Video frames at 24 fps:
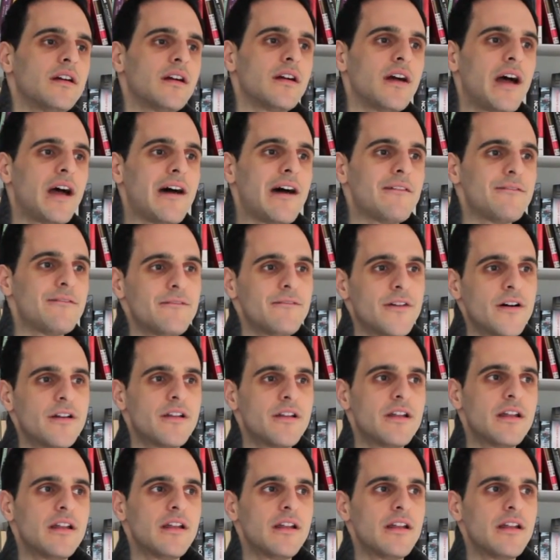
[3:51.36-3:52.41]
have fun
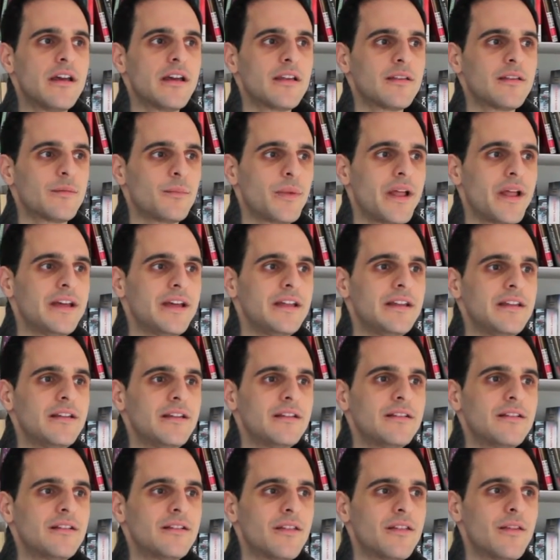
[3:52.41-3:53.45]
and explain
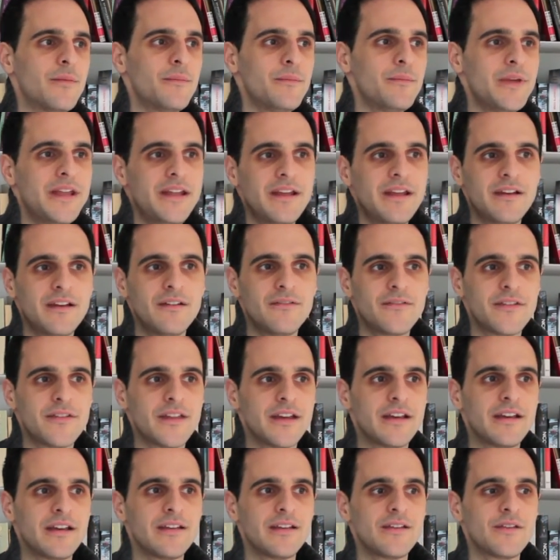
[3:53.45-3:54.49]
the meaning of
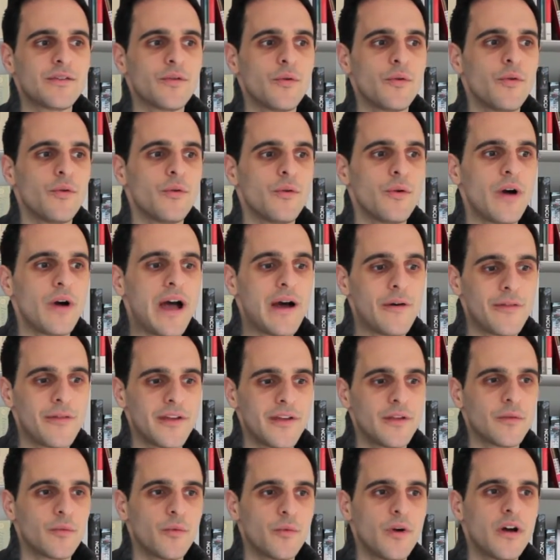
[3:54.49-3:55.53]
things or how
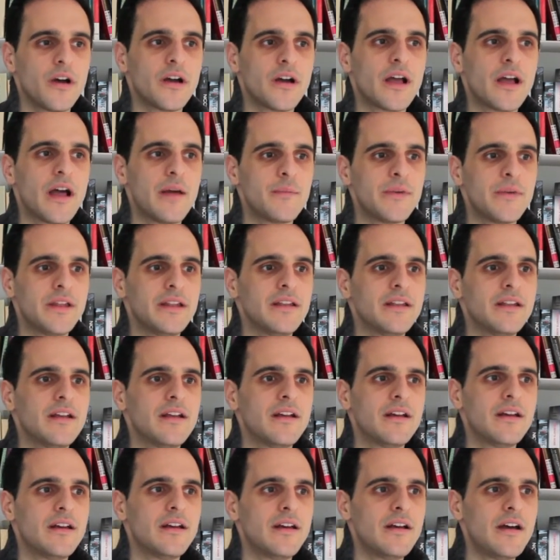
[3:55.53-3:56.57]
things work. I mean,
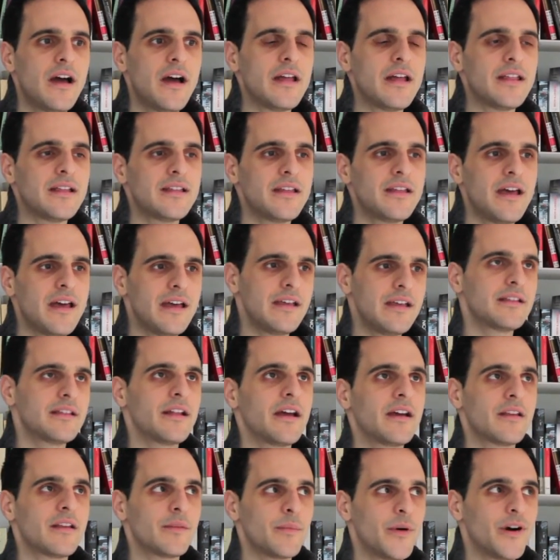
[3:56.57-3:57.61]
I think there is
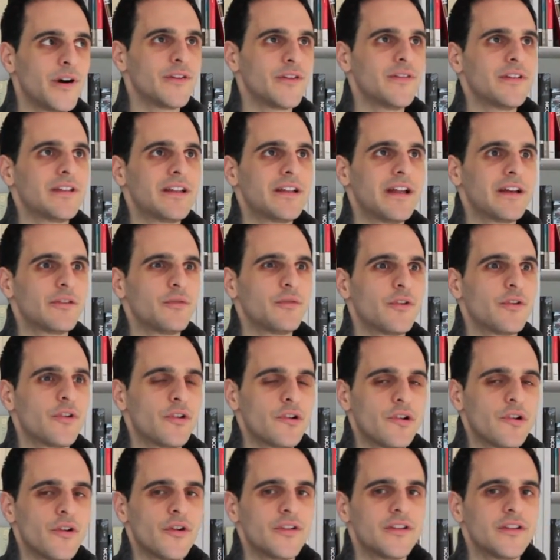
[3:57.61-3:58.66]
a spark of intellectual
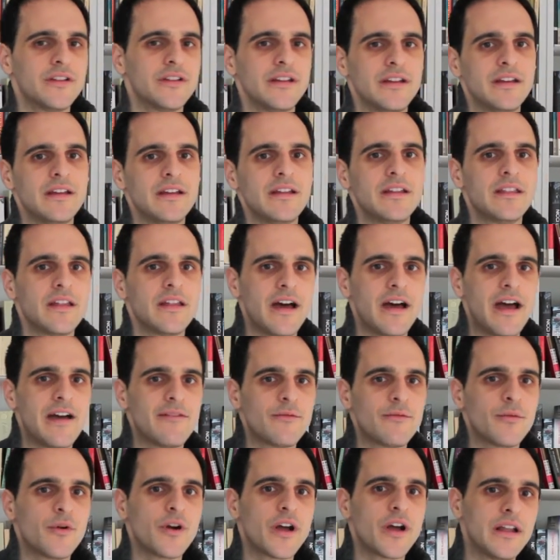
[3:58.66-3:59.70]
curiosity that
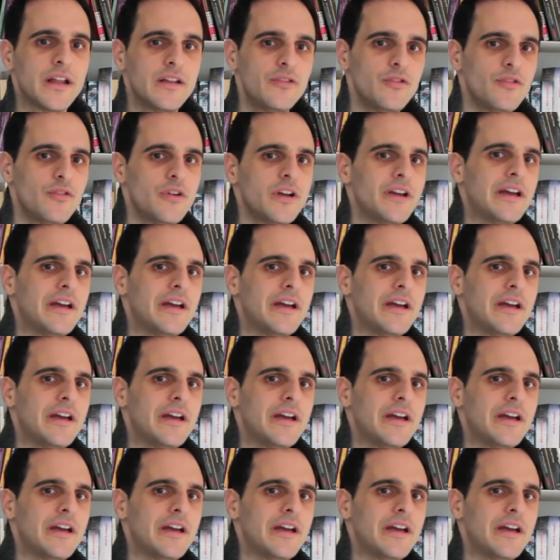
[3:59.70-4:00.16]
everyone can enjoy.